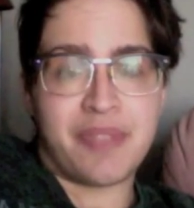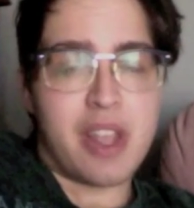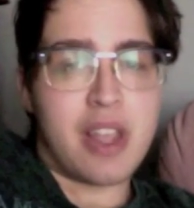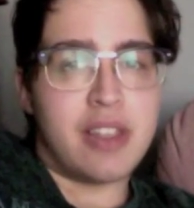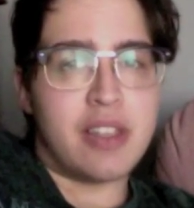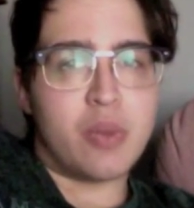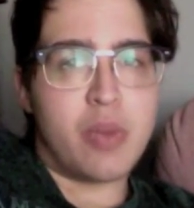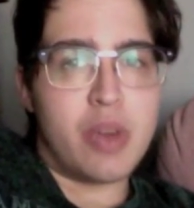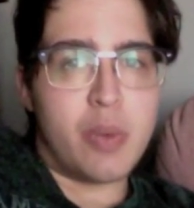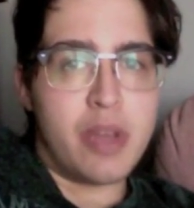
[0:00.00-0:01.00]
And this
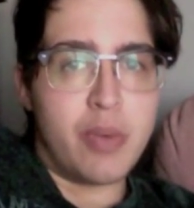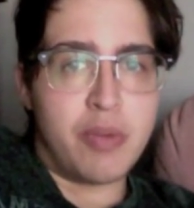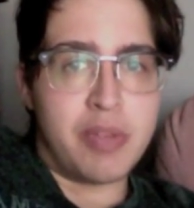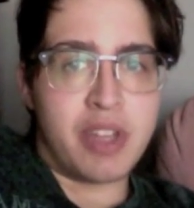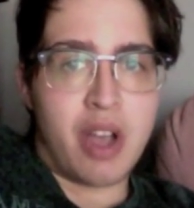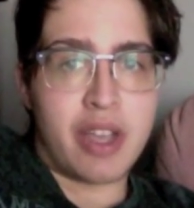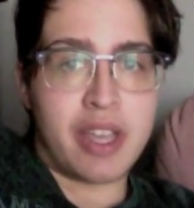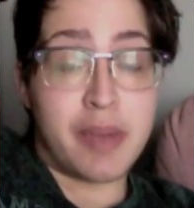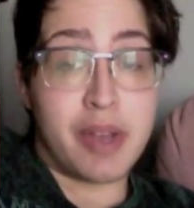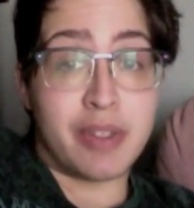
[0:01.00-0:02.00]
week we will be talking
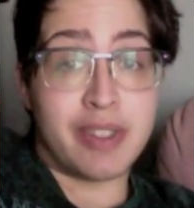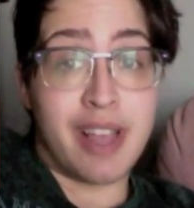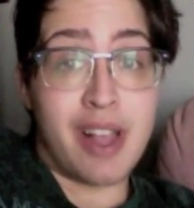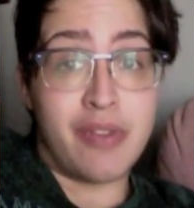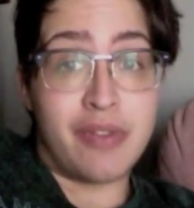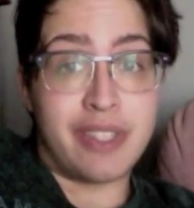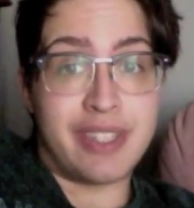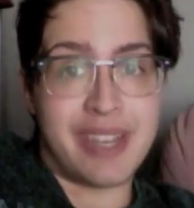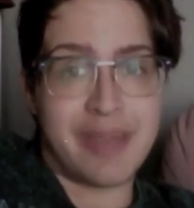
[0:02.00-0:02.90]
about self-esteem.